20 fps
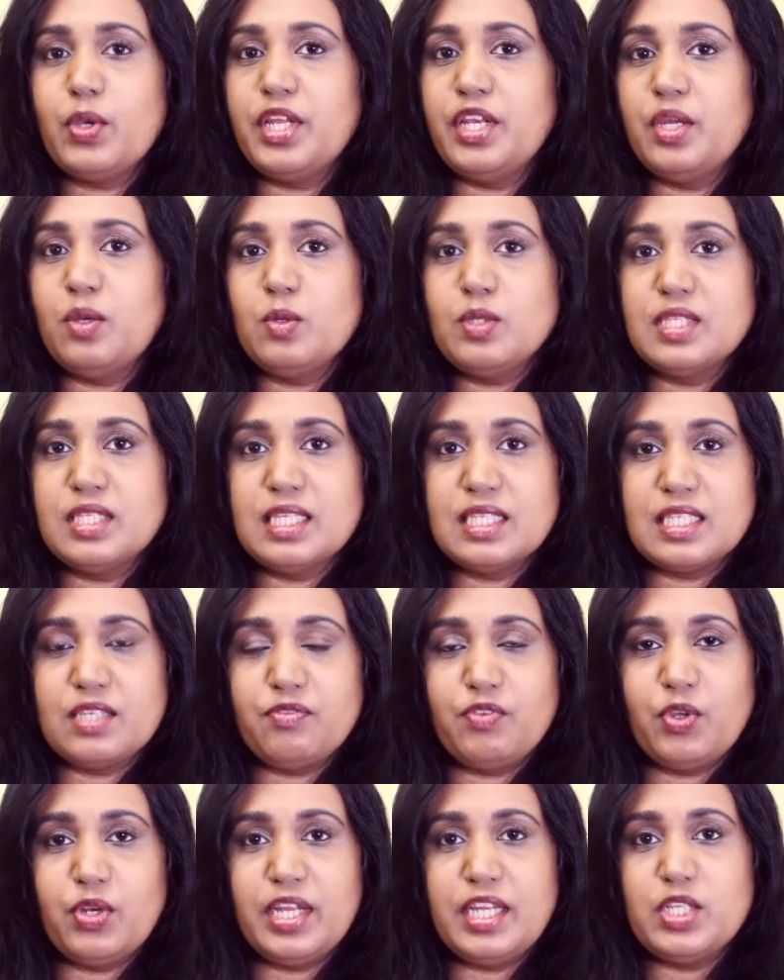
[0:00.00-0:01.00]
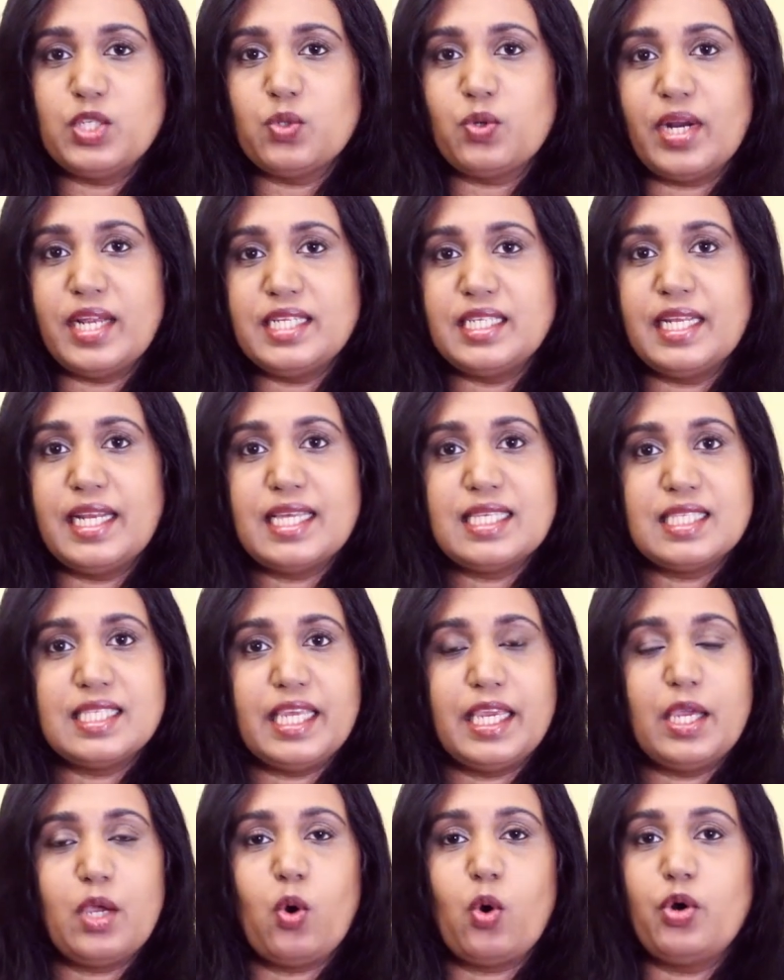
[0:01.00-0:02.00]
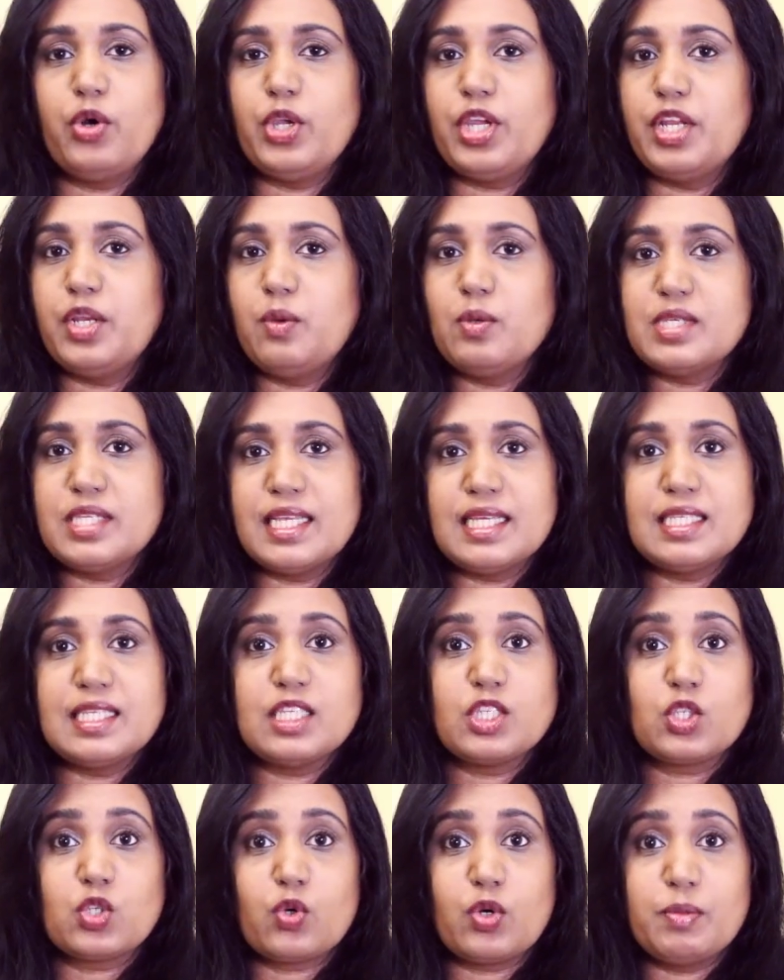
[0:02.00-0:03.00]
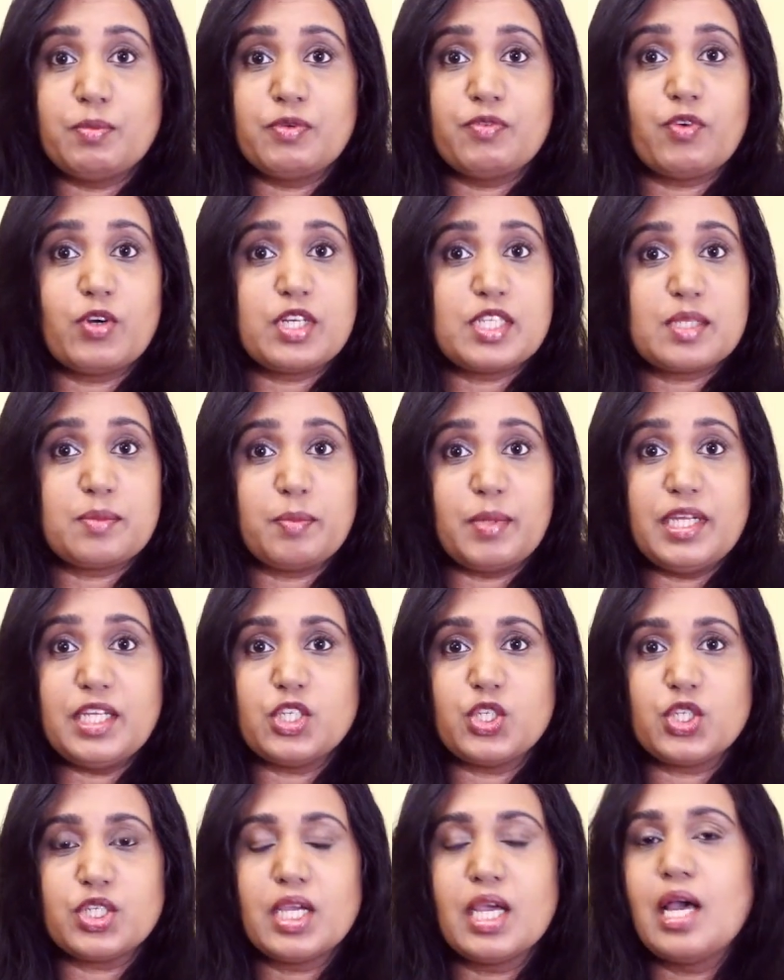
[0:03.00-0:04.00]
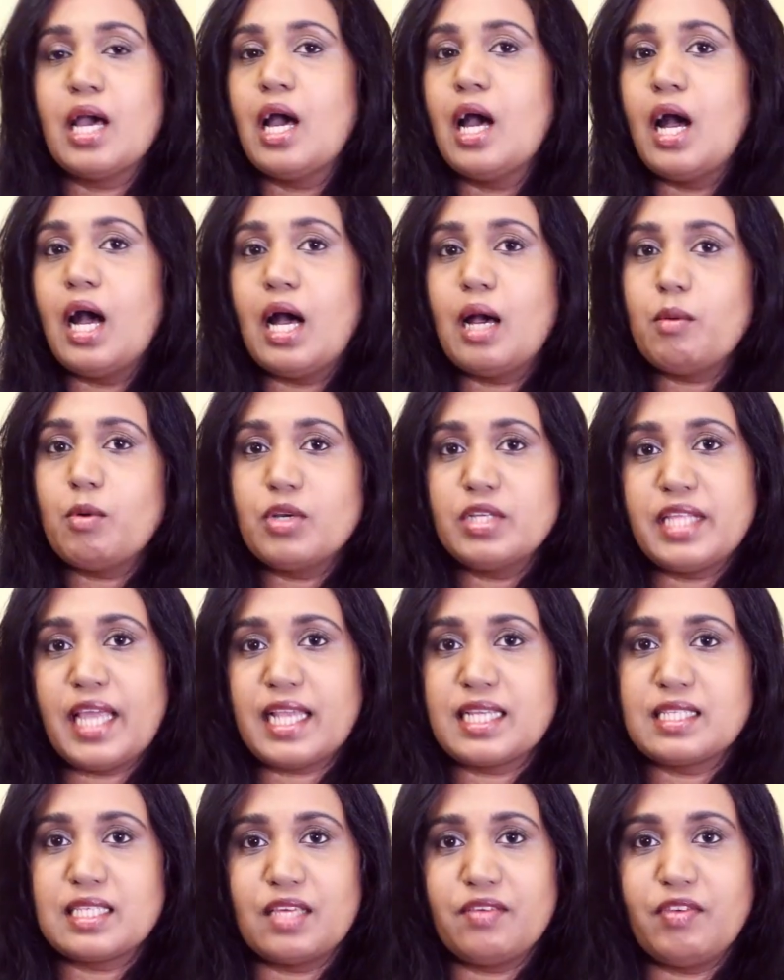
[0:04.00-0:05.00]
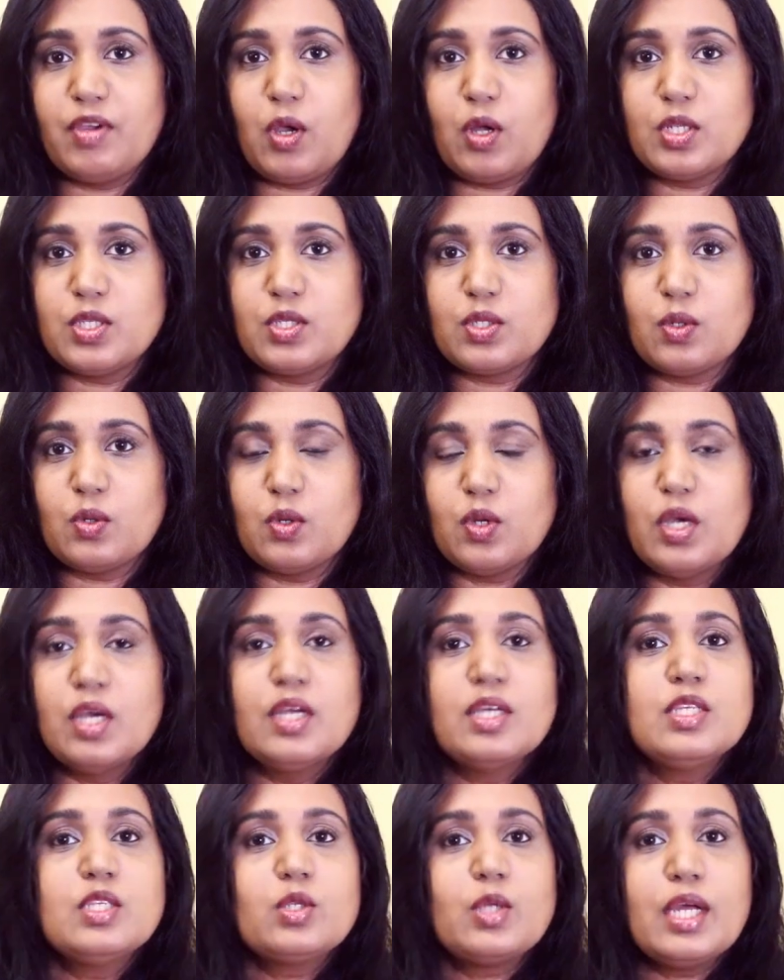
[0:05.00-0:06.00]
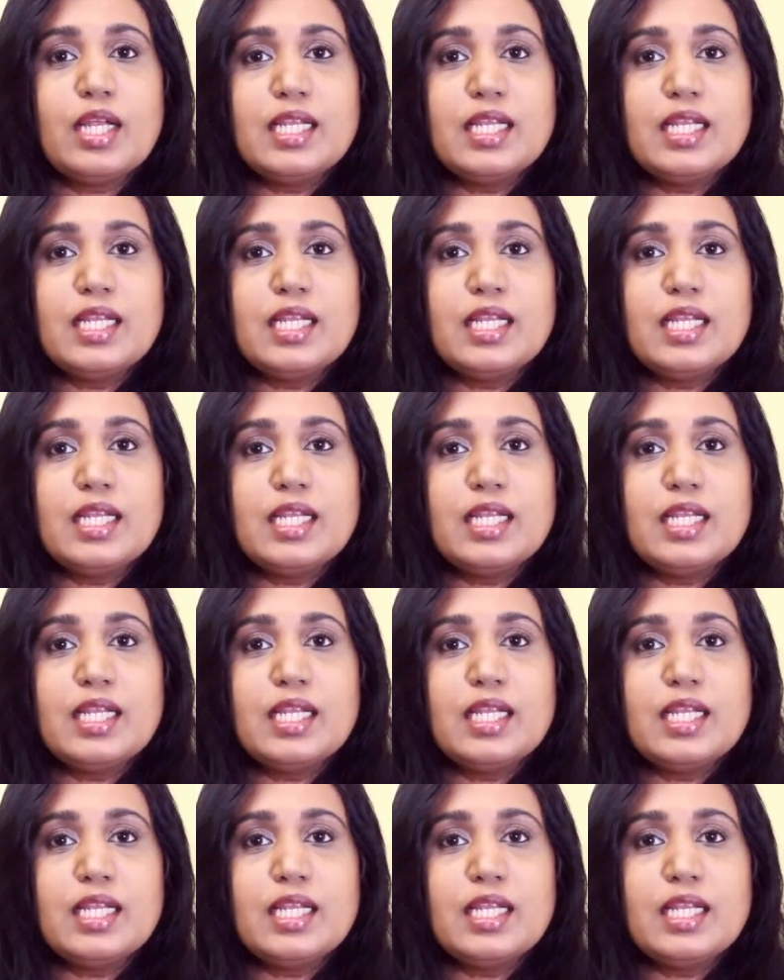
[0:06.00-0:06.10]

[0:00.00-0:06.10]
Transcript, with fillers: can use this if you need to write an essay, or you can use it as a script for a speech about Thanksgiving also. So